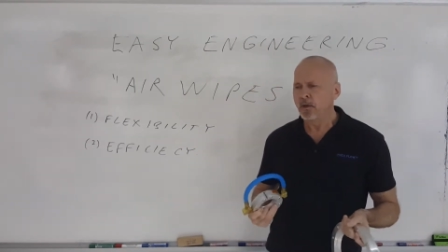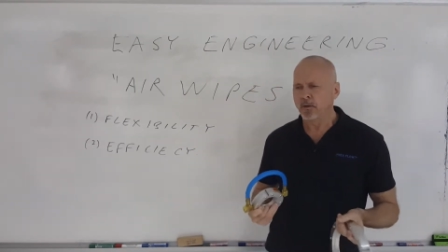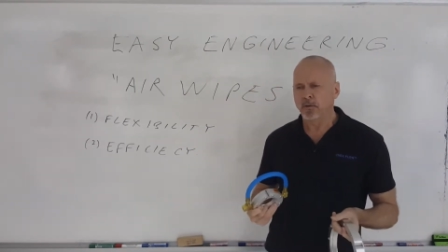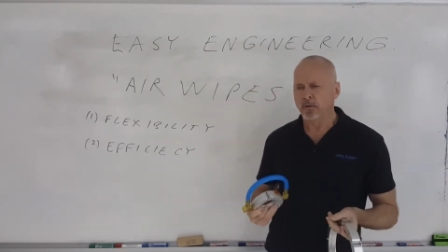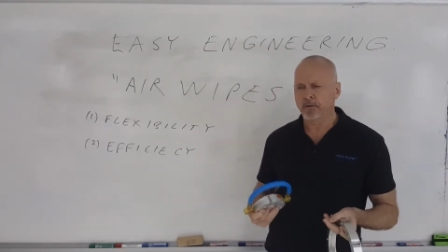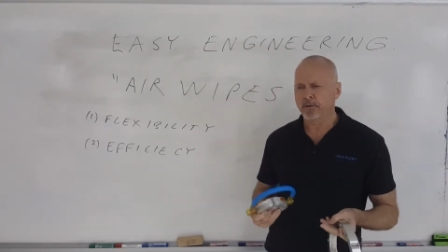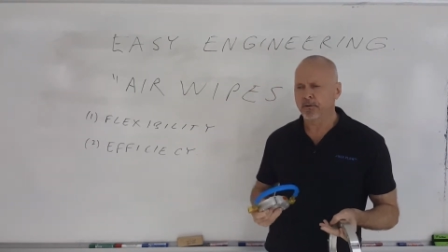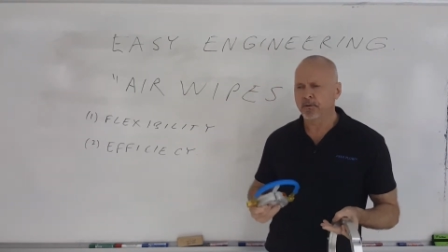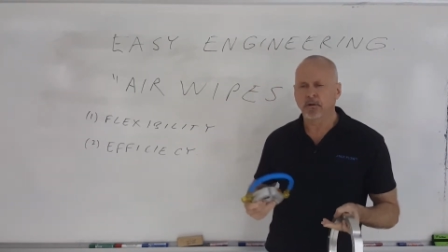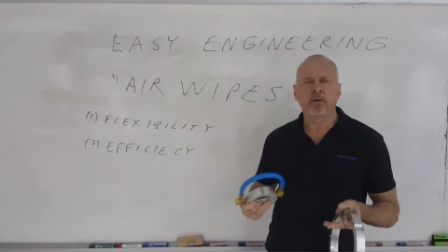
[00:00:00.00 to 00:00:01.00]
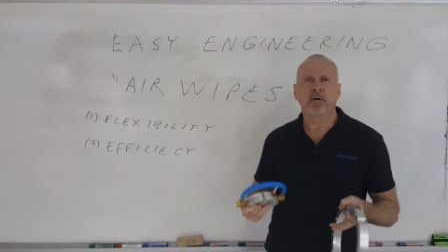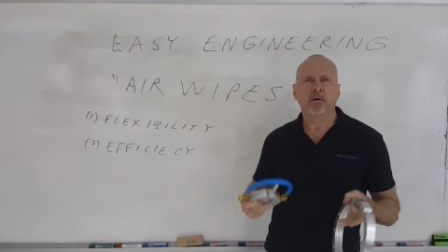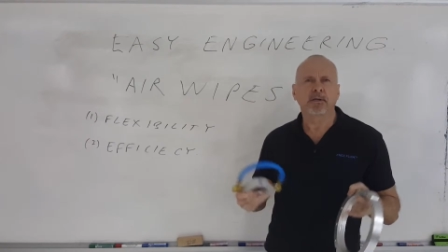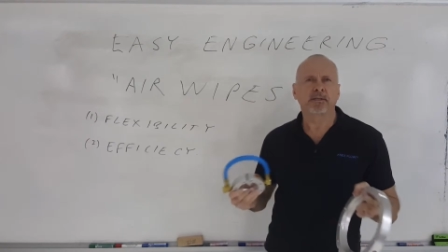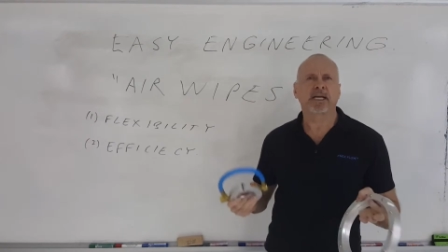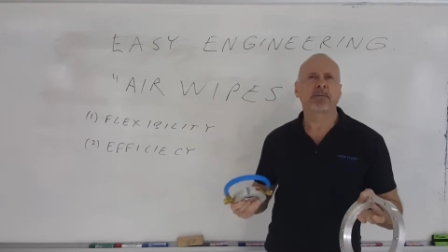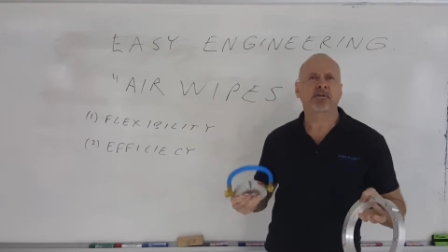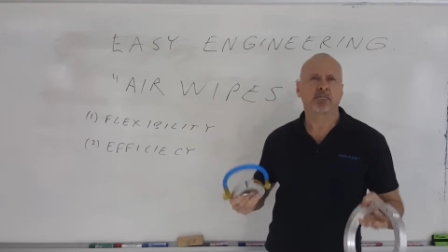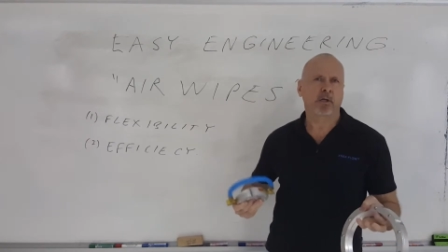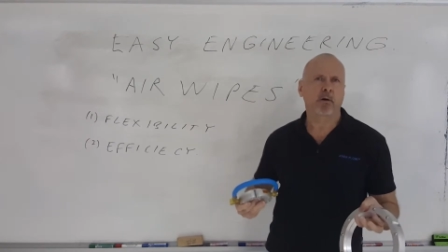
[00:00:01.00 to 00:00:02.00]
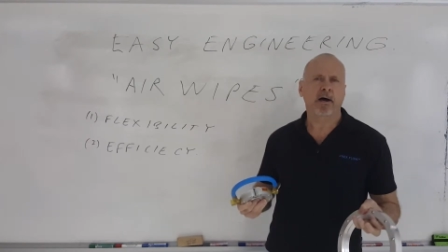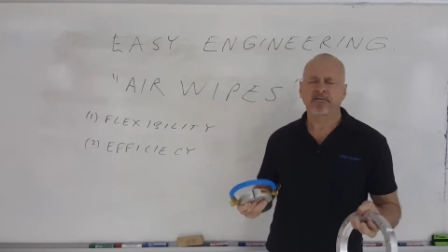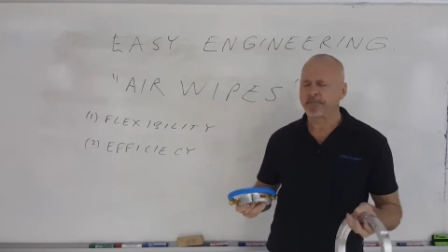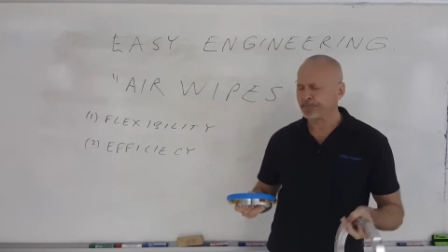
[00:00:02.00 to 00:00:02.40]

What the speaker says: or other types of blow-off.